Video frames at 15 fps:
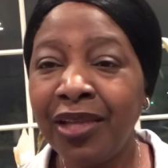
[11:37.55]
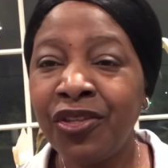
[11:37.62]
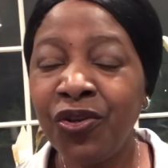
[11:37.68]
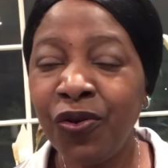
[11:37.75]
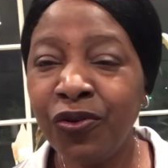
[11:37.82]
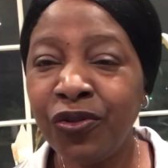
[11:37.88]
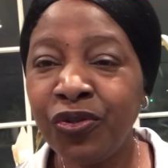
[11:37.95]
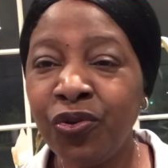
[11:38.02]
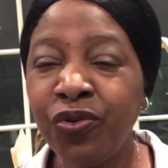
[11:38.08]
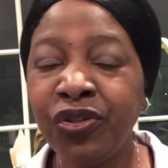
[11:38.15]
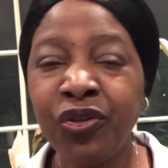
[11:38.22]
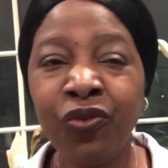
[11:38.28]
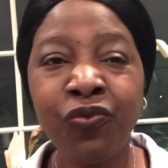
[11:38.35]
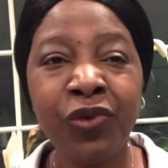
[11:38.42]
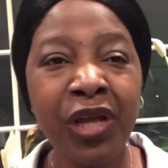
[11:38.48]

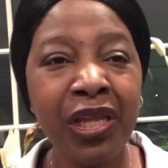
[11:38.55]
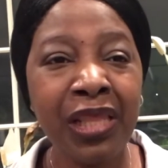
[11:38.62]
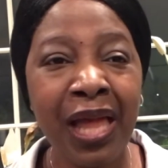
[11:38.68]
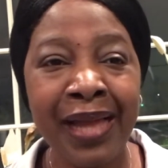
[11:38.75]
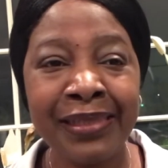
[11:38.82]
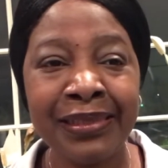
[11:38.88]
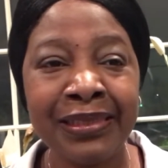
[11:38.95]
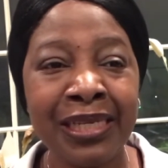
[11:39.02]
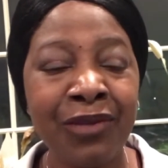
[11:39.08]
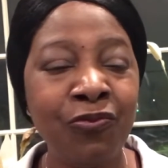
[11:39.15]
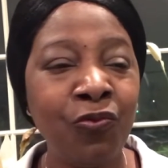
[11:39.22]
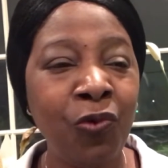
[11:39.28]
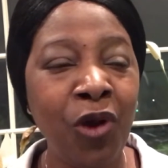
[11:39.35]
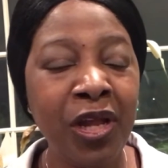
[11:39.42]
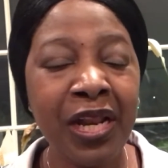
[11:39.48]
You're
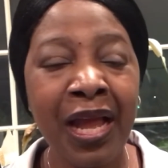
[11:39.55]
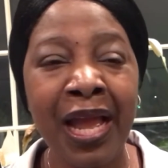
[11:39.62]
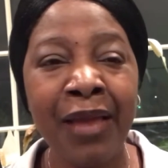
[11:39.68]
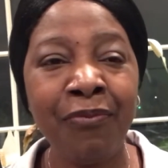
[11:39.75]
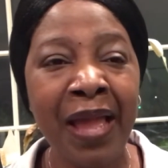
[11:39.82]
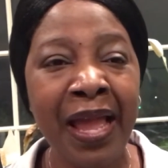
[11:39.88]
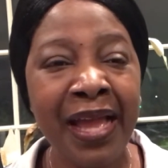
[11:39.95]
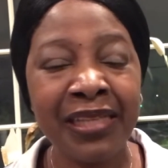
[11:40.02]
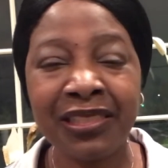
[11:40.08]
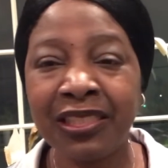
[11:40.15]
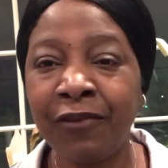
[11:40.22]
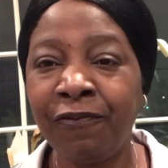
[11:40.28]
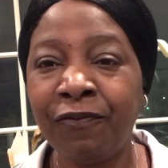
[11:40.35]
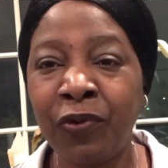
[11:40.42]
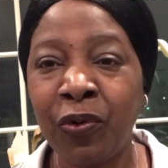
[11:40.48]
realizing what I'm
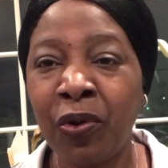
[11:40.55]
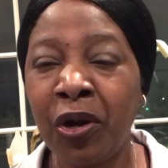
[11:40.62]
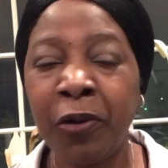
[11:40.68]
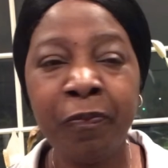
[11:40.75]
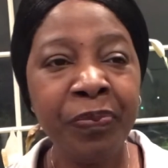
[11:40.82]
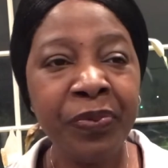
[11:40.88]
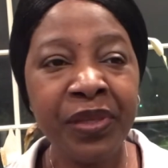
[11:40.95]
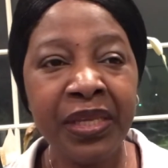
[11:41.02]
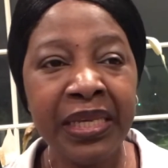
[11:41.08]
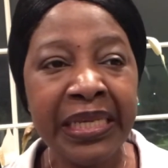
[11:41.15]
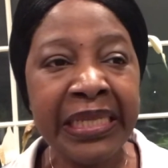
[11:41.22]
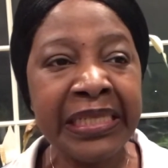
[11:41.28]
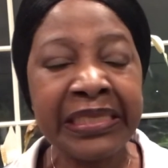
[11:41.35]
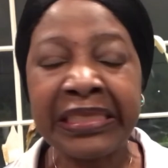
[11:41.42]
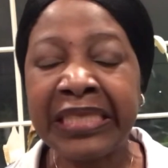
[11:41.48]
asking for
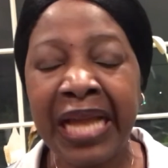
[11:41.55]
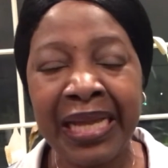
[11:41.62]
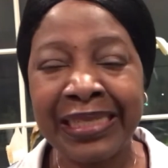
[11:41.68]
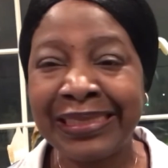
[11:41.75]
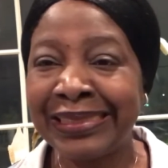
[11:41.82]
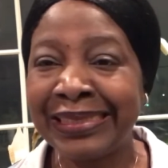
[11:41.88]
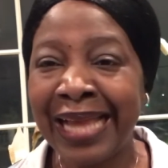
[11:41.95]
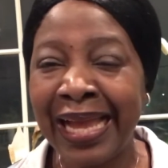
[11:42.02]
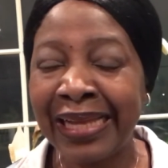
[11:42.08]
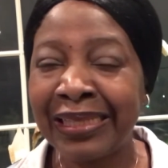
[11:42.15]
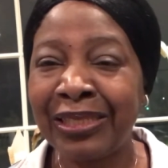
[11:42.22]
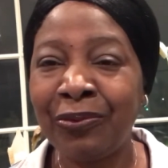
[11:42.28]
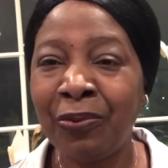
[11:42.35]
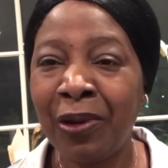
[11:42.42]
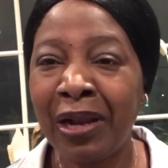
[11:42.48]
is not
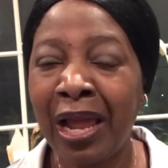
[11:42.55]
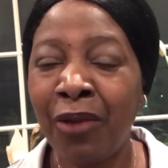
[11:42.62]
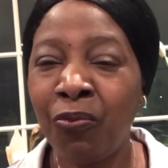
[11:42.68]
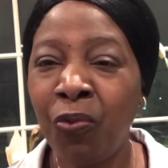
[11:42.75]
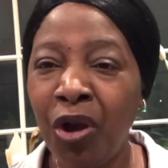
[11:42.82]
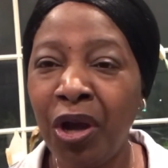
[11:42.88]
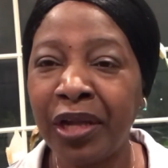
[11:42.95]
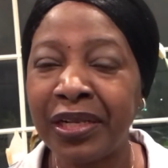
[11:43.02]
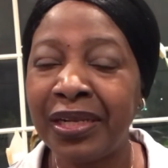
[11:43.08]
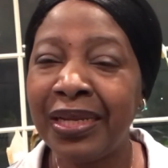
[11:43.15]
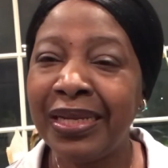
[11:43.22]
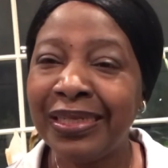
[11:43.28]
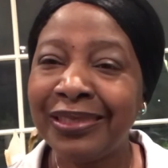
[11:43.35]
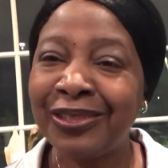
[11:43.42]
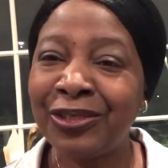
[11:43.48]
exactly what I want.
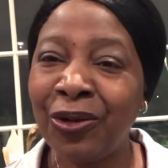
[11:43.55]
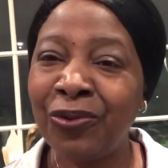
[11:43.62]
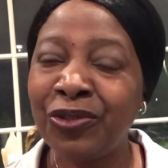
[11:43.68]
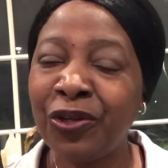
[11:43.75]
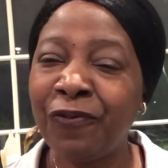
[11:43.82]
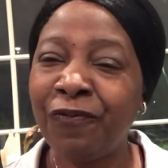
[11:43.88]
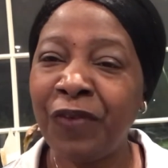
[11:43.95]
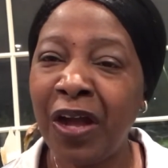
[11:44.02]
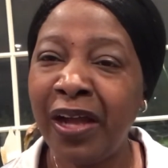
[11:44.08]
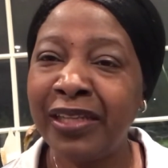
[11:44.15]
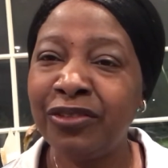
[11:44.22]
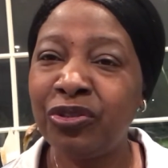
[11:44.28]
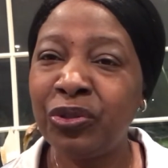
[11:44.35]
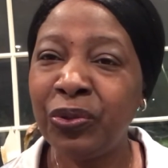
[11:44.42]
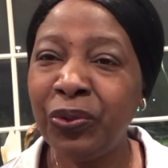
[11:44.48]
So you're
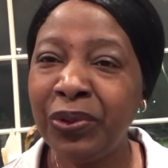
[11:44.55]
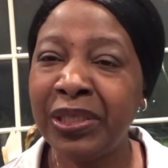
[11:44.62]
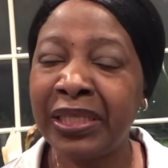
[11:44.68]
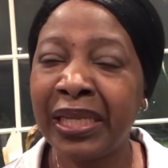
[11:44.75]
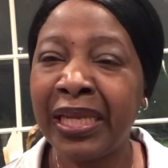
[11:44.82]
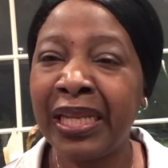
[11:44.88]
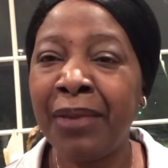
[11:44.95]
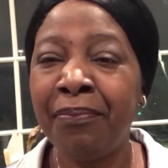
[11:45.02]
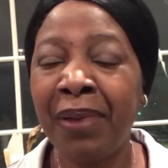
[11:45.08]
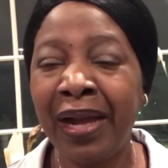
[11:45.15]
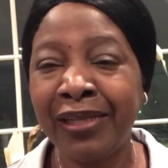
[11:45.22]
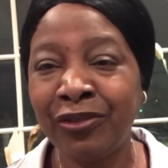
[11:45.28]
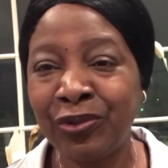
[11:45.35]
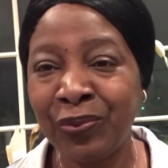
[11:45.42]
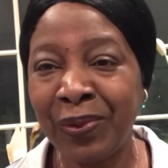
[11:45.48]
fine-tuning it, and
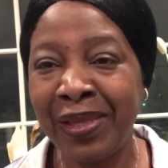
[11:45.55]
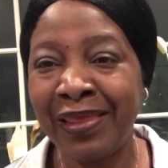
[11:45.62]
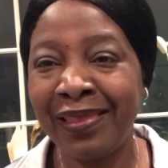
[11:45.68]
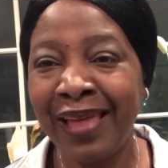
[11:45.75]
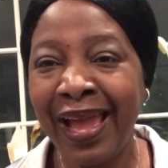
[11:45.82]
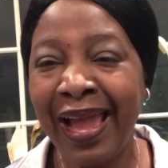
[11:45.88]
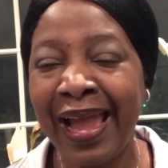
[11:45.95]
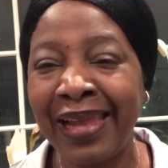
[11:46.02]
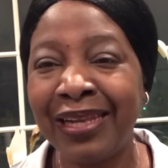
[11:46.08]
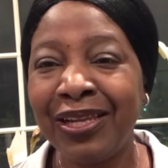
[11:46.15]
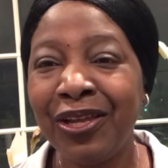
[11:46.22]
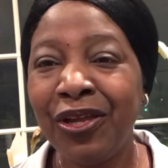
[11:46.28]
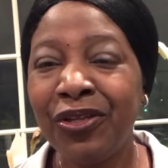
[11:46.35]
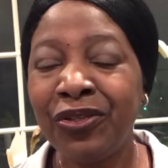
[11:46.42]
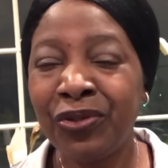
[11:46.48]
by doing that,
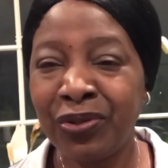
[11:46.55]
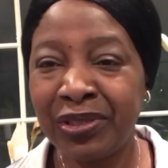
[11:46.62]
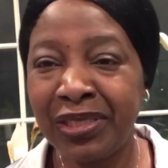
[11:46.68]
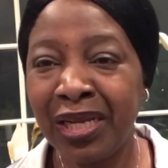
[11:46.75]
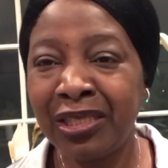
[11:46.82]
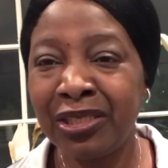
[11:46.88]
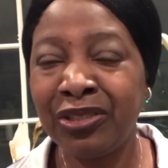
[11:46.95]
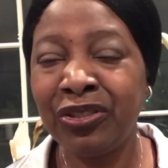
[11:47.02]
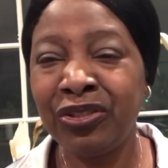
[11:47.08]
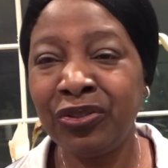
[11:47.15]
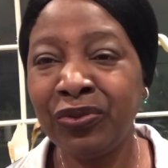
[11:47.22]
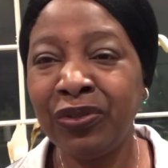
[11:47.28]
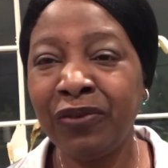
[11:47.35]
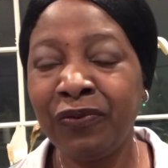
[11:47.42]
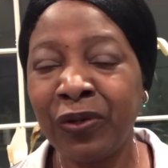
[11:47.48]
you're telling the
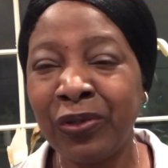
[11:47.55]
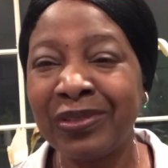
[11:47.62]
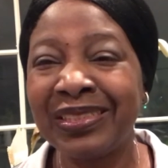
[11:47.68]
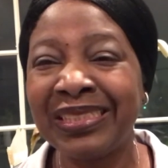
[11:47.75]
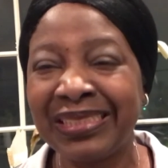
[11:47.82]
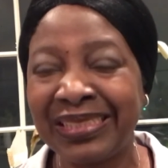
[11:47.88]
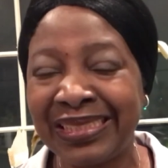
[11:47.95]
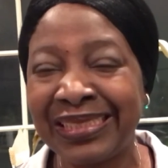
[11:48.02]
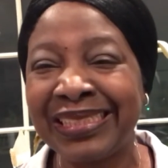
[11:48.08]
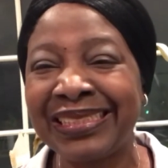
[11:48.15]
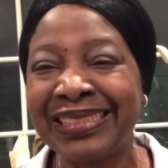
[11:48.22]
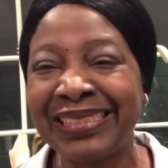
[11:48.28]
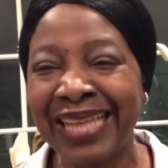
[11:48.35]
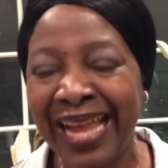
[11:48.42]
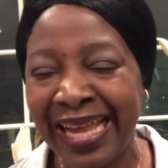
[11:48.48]
universe, this is
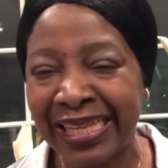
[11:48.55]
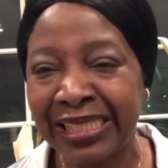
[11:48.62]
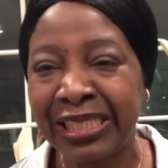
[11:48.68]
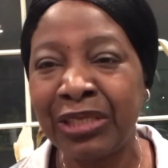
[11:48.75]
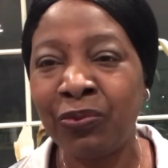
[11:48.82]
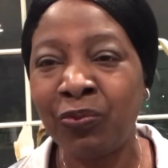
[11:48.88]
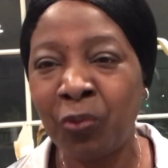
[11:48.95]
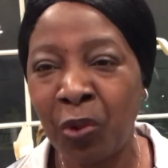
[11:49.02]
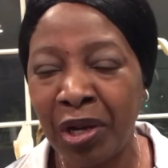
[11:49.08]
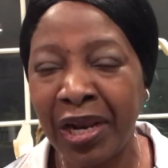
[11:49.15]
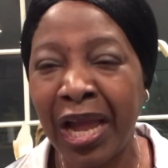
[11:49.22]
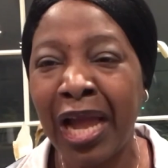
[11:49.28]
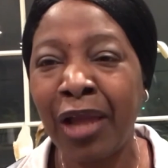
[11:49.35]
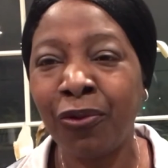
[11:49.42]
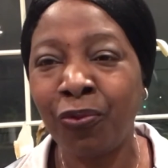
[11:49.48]
exactly
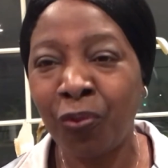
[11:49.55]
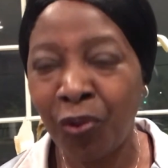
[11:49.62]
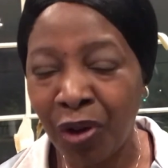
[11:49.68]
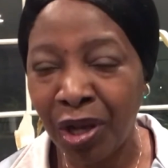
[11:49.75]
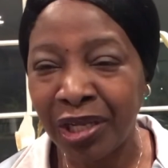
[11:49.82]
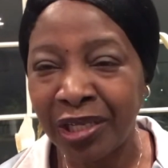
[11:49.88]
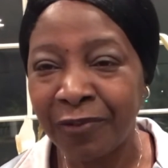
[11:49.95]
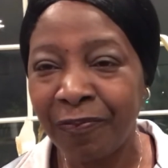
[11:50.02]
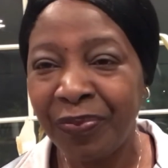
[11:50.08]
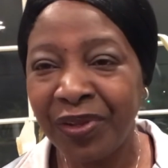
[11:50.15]
what I want.